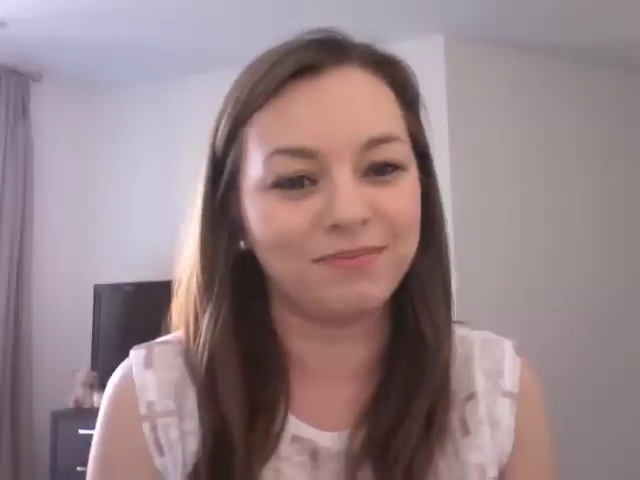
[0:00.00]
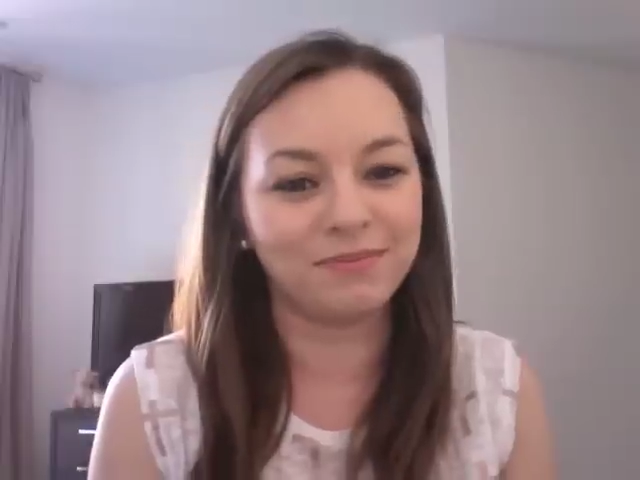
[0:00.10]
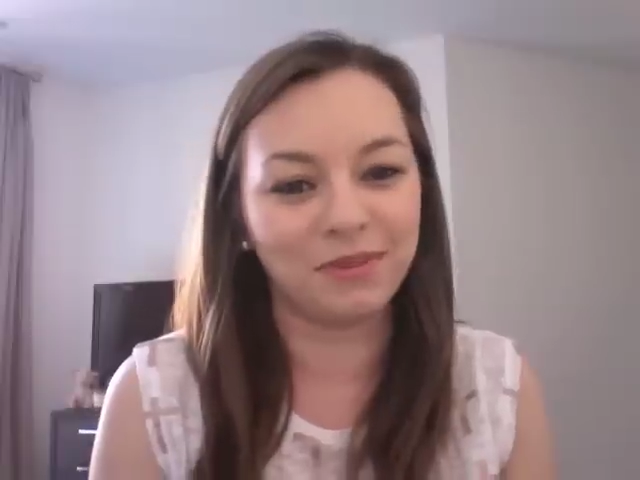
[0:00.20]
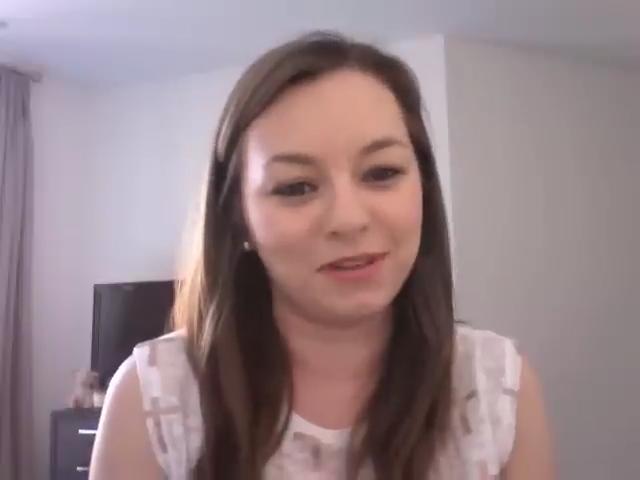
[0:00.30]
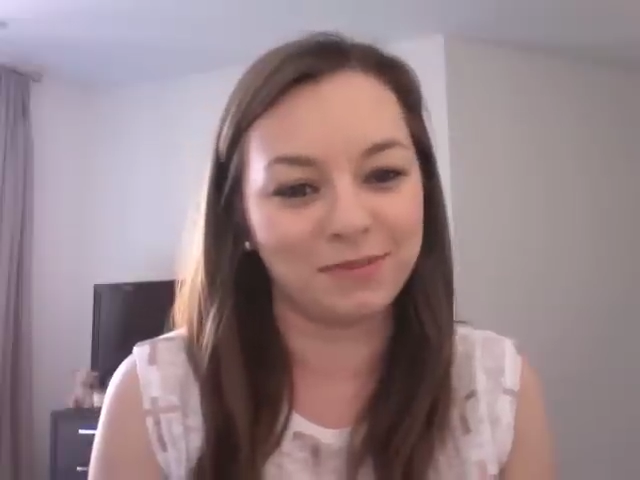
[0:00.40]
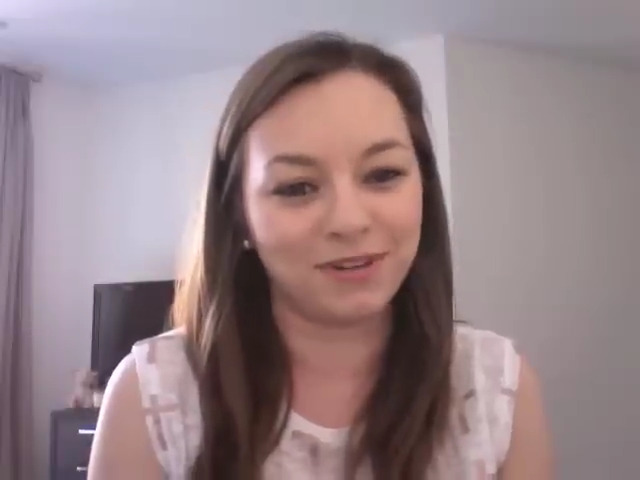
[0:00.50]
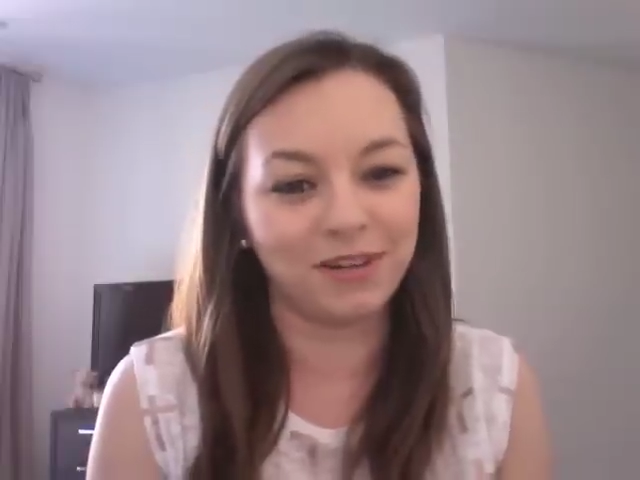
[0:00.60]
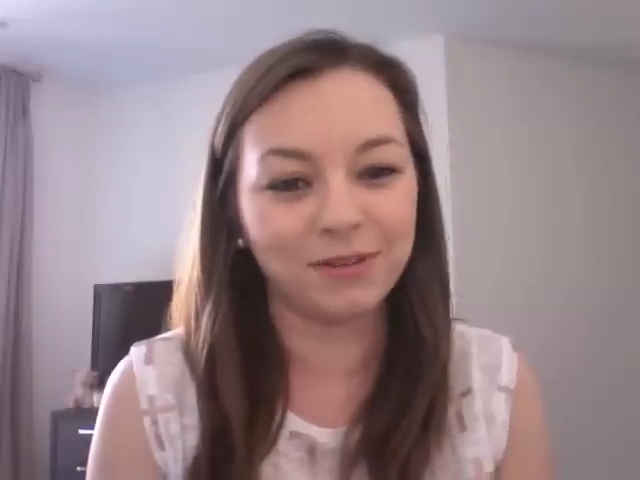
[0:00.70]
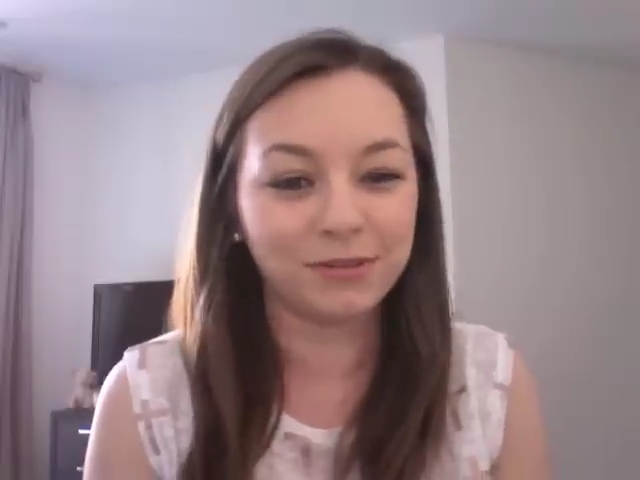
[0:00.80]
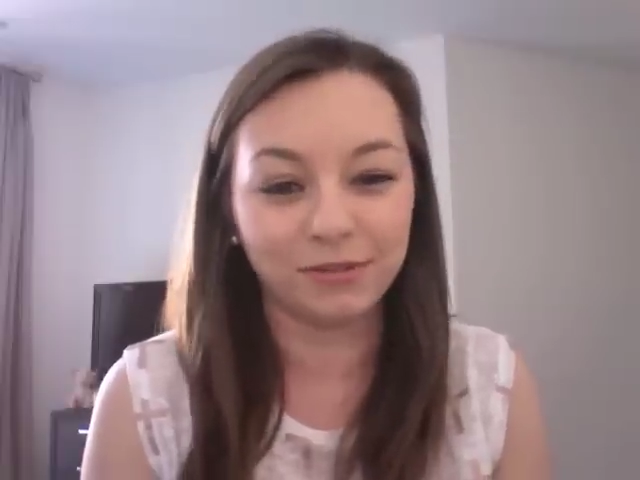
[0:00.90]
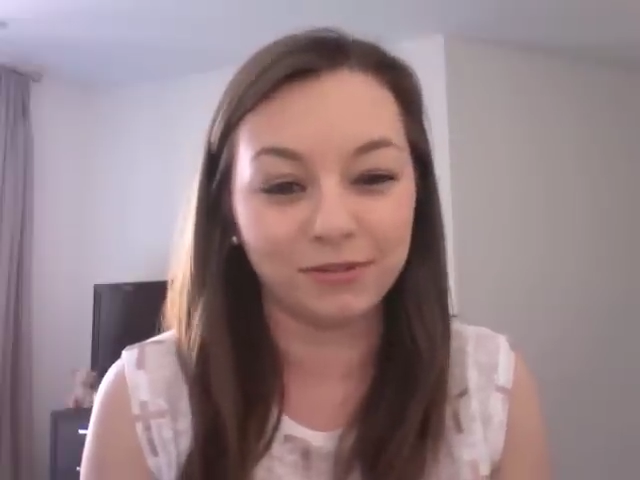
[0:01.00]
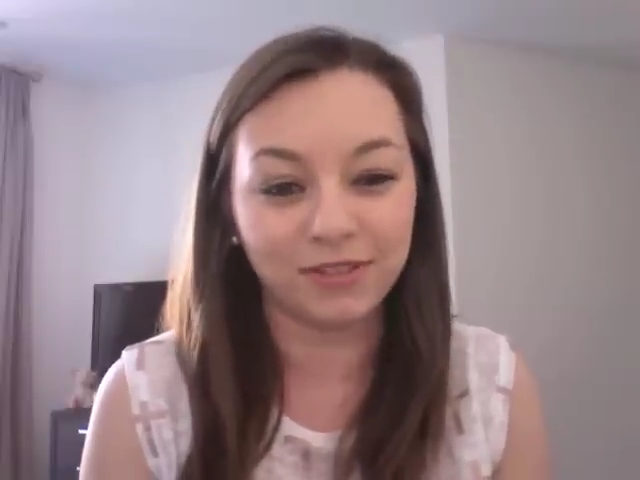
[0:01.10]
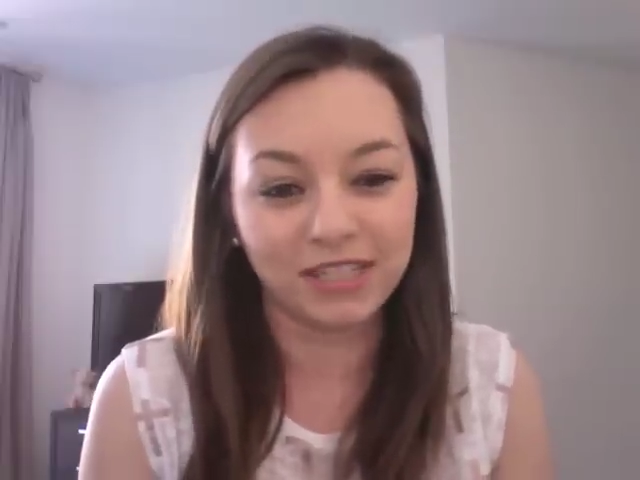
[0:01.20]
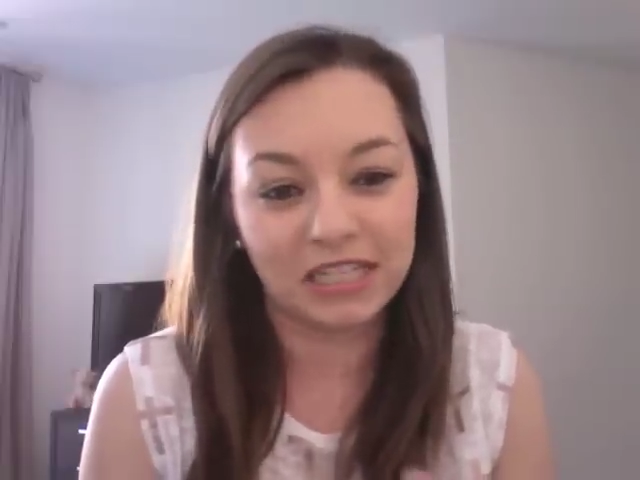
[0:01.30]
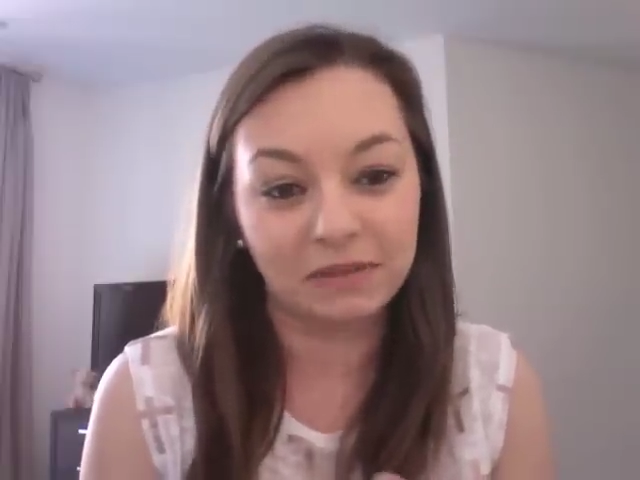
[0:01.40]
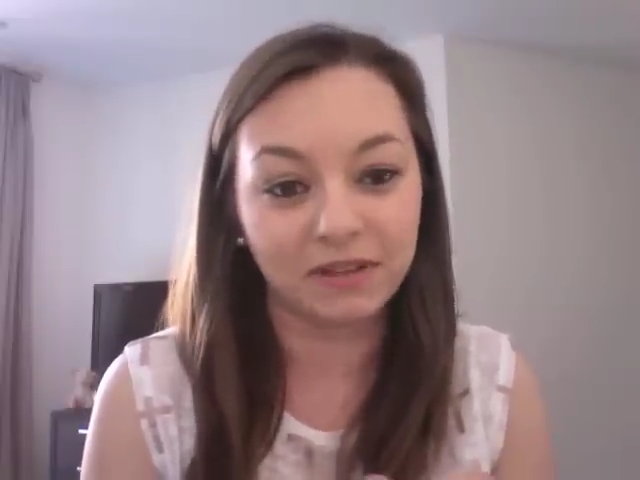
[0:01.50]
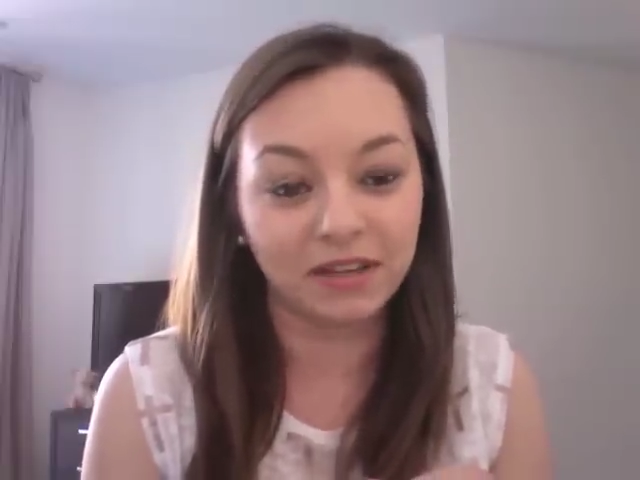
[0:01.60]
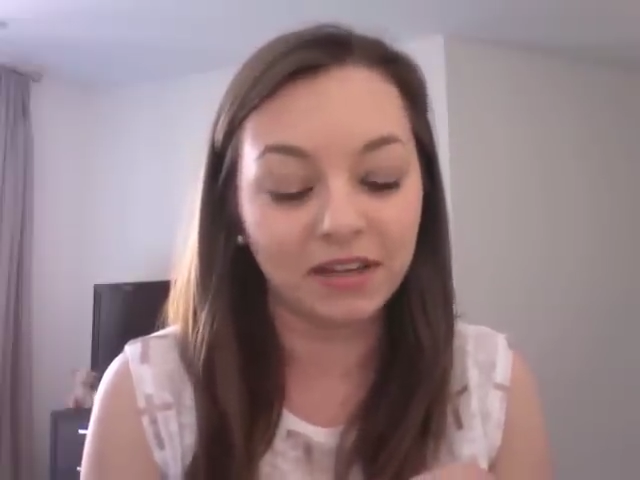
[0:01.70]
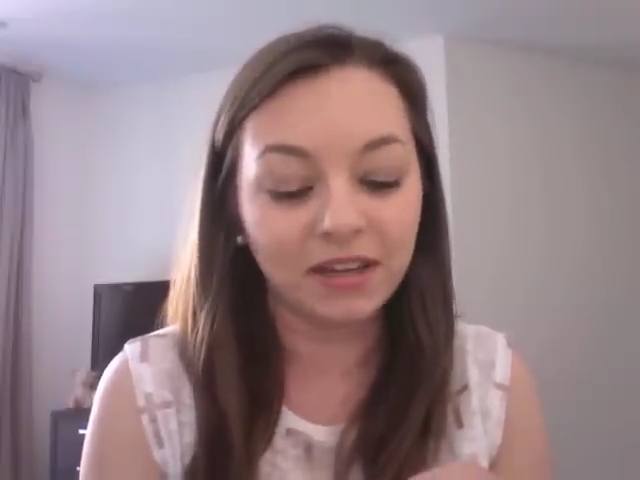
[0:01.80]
put that below, I'm sure you'll read it anyway.